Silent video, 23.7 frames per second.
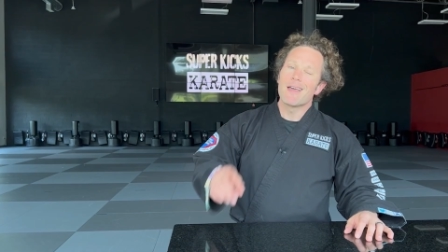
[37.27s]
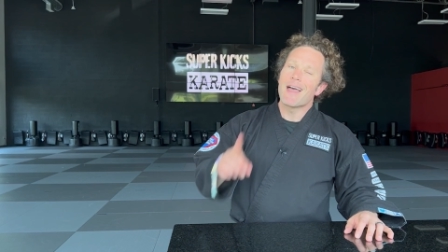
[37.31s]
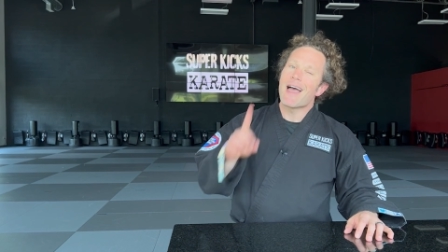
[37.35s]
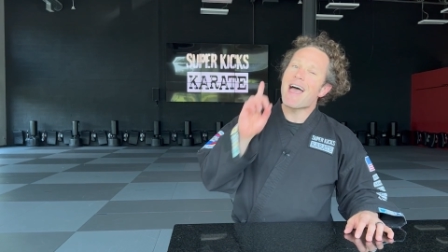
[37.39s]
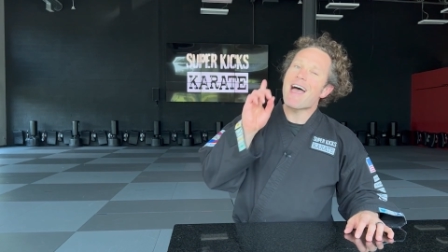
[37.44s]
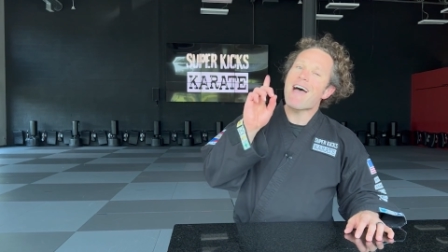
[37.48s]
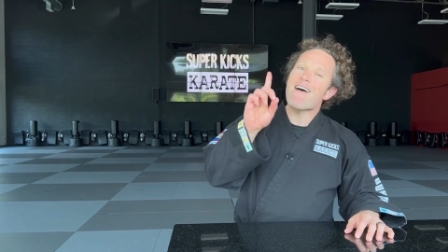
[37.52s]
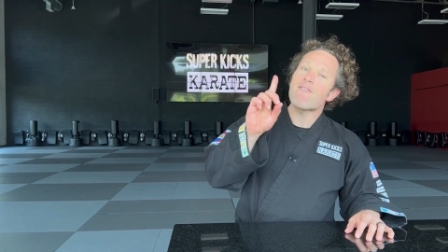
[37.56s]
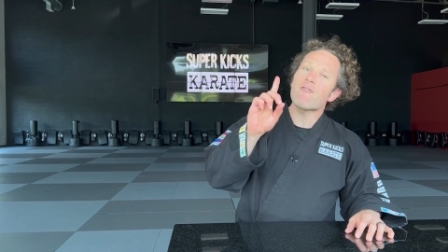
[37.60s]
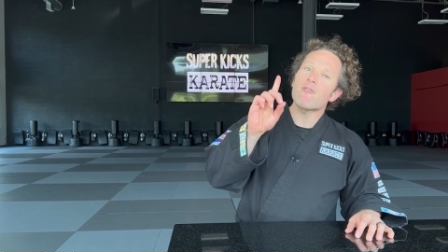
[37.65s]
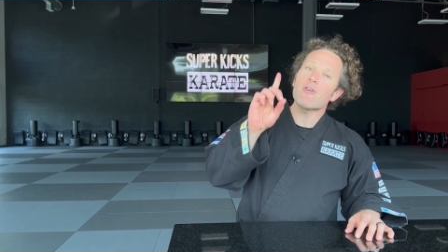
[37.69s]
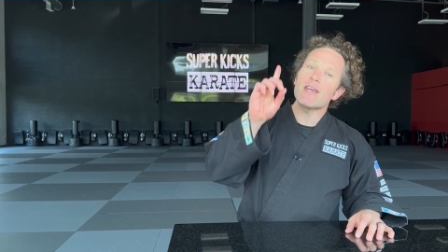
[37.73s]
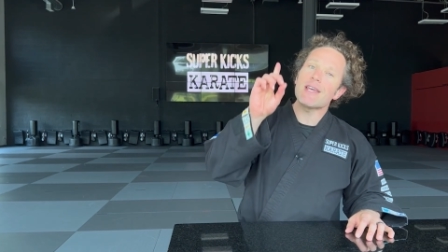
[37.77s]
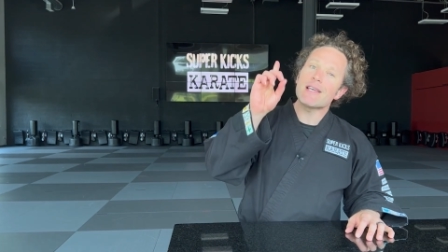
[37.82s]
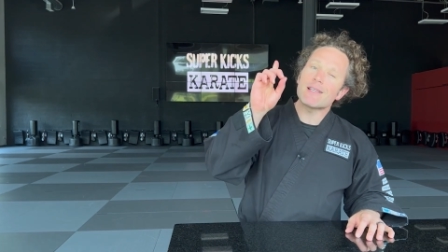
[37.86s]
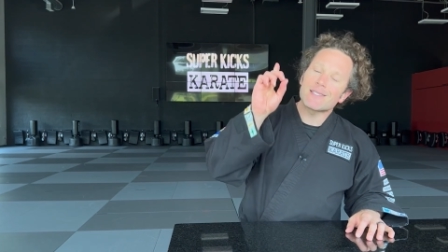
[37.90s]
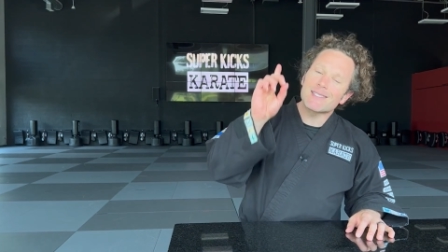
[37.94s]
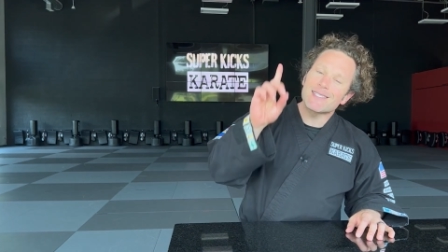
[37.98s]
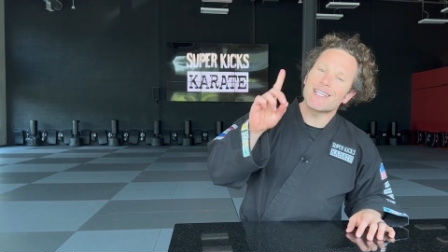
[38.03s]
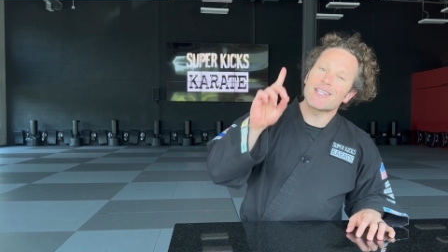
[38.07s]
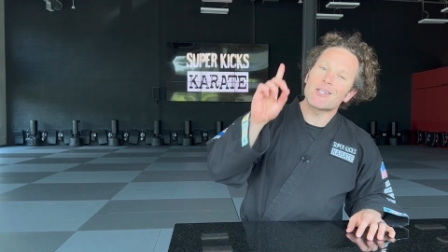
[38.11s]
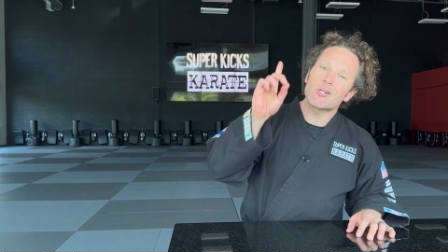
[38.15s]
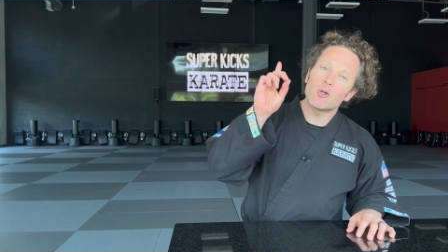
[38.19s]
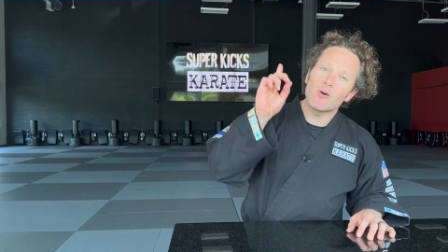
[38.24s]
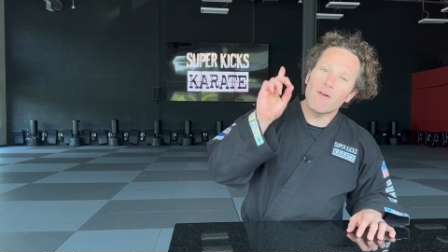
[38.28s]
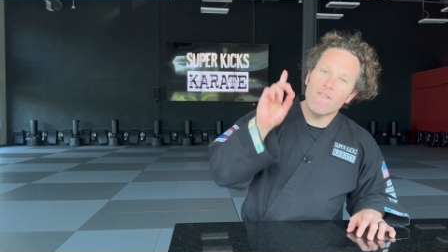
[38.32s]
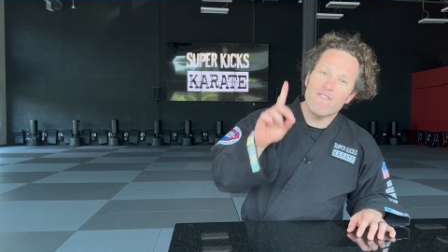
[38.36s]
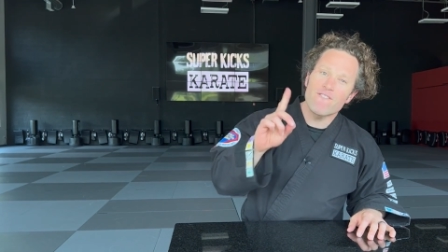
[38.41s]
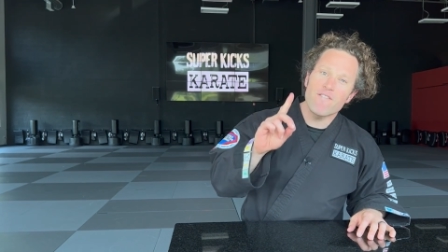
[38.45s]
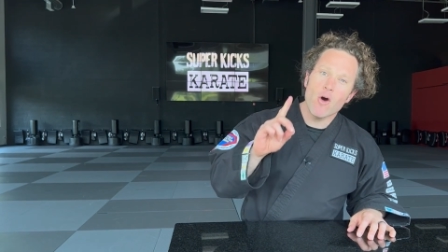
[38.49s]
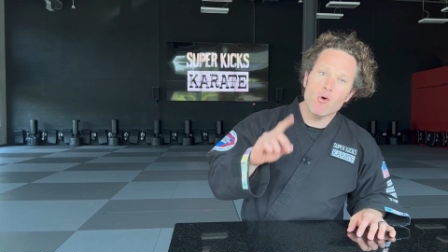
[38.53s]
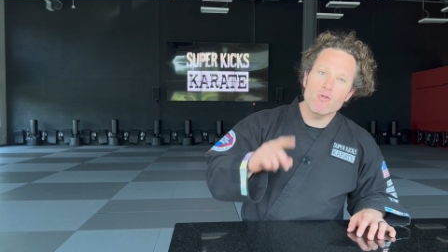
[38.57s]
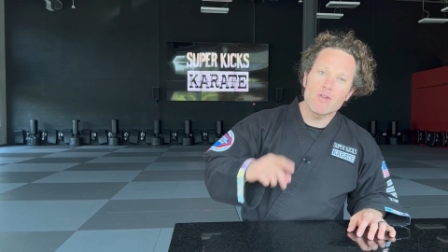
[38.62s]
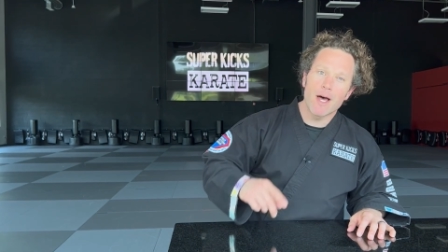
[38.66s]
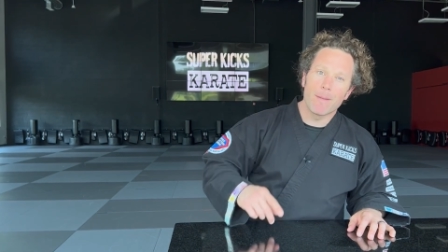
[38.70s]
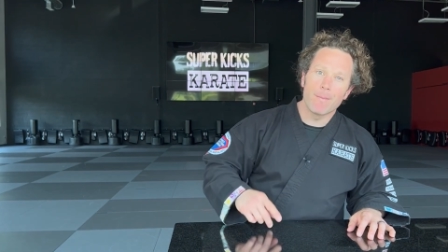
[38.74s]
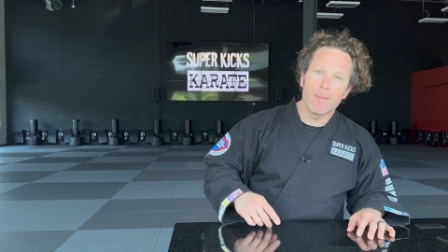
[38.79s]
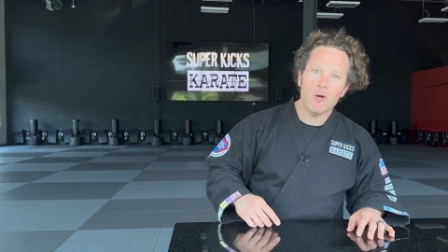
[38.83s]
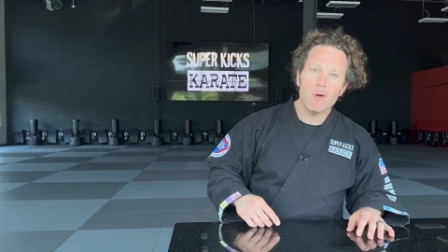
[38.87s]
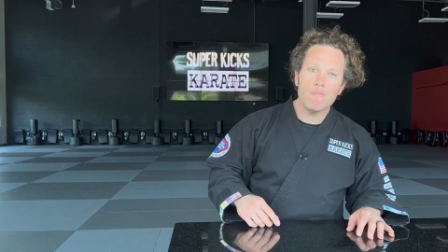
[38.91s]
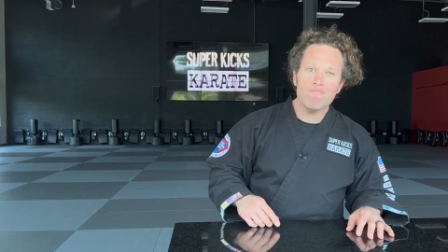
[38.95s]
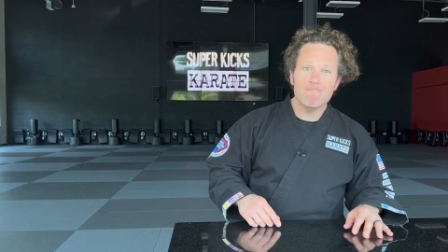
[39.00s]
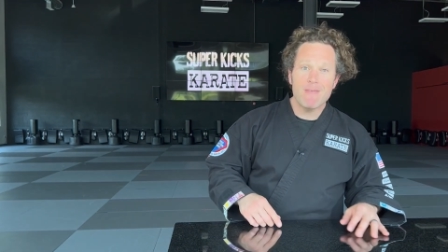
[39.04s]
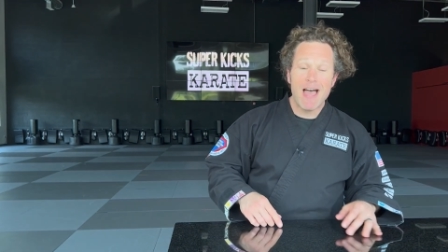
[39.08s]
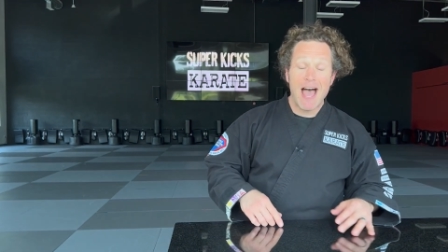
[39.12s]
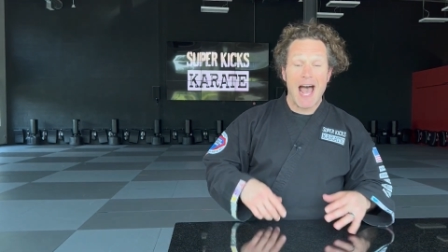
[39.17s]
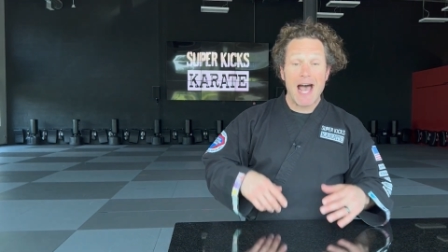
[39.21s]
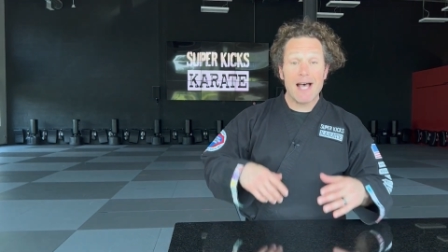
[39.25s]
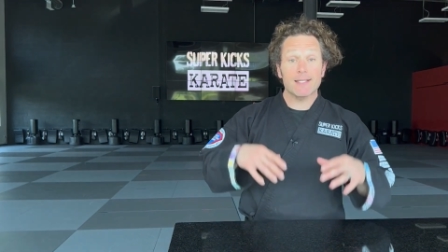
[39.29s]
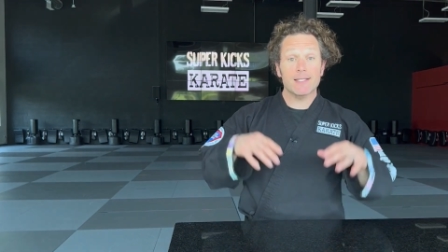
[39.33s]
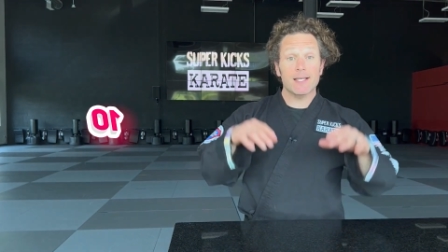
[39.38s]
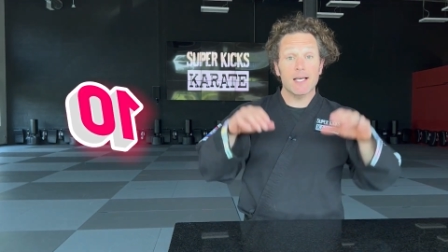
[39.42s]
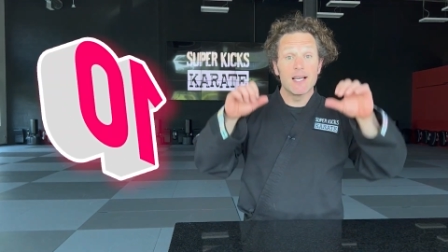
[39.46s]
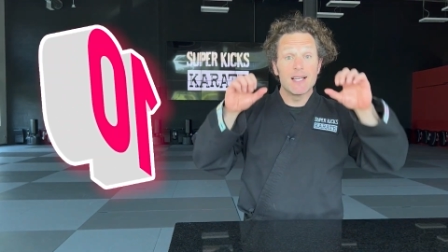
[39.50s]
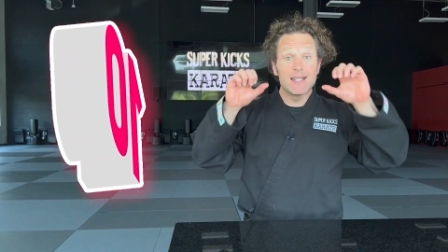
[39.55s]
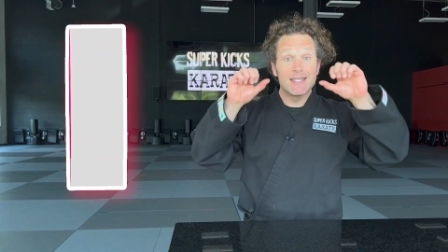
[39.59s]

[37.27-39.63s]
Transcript: Every single phone number has